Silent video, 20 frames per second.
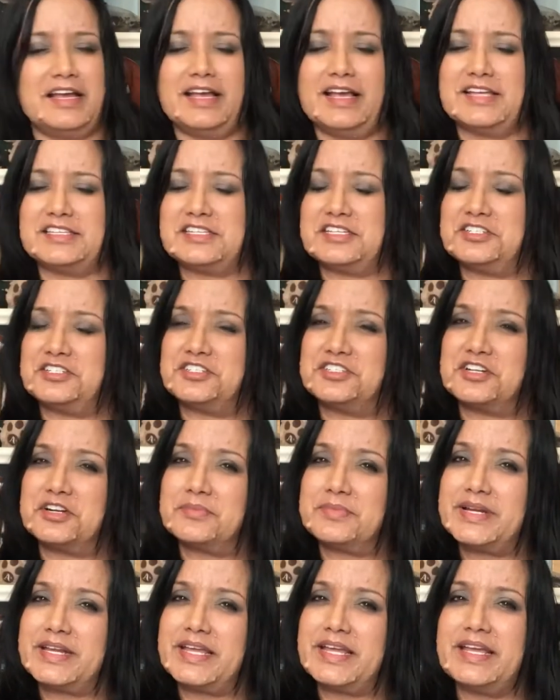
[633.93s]
Is it
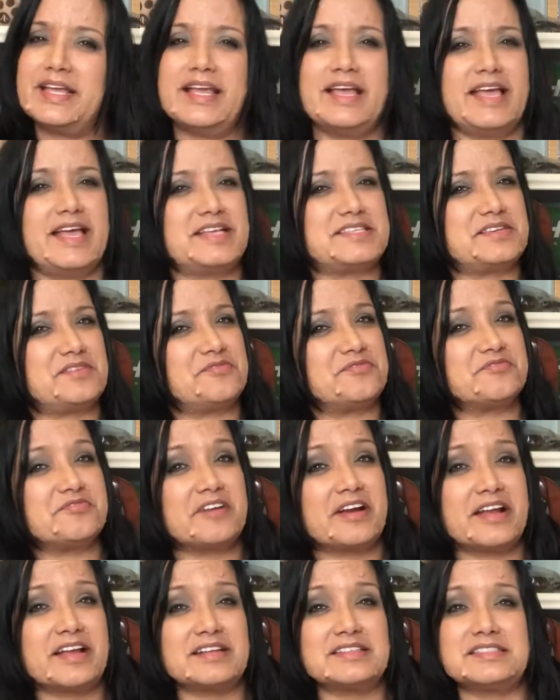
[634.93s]
Germany? Is it
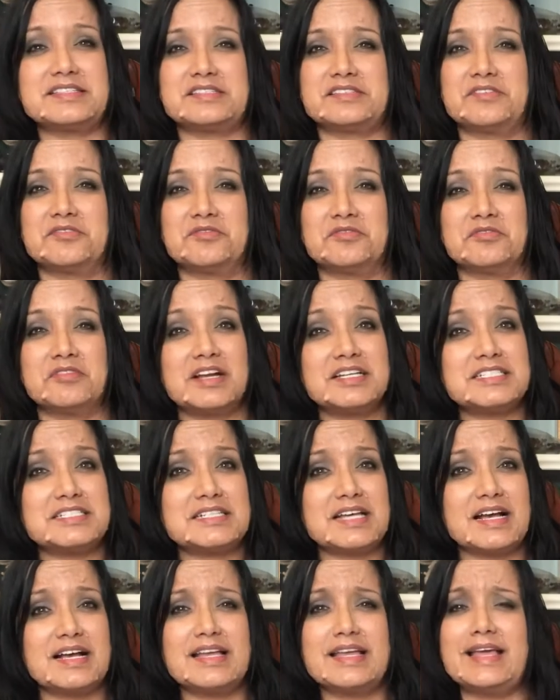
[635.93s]
France? Is it
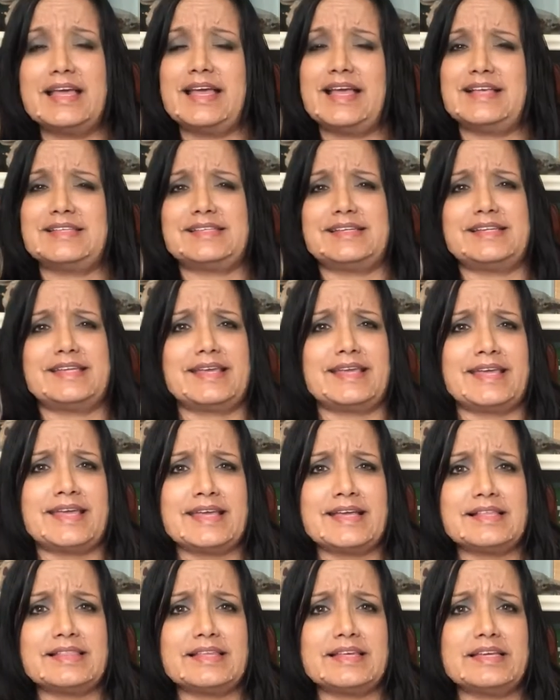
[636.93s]
Russia? Is it
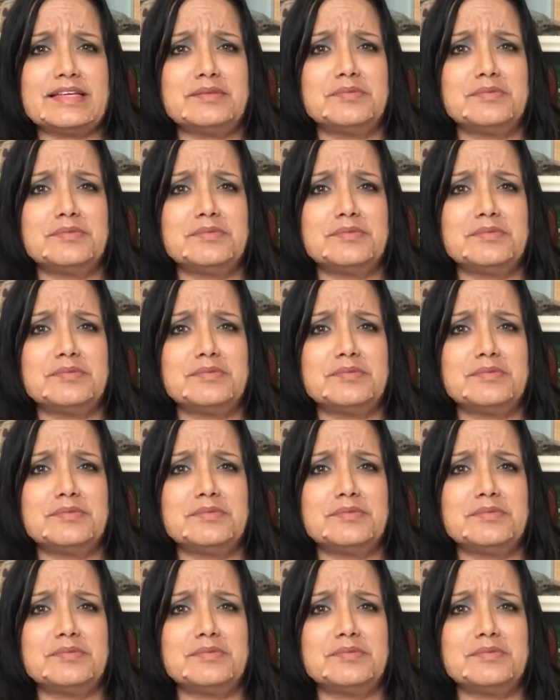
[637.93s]
England?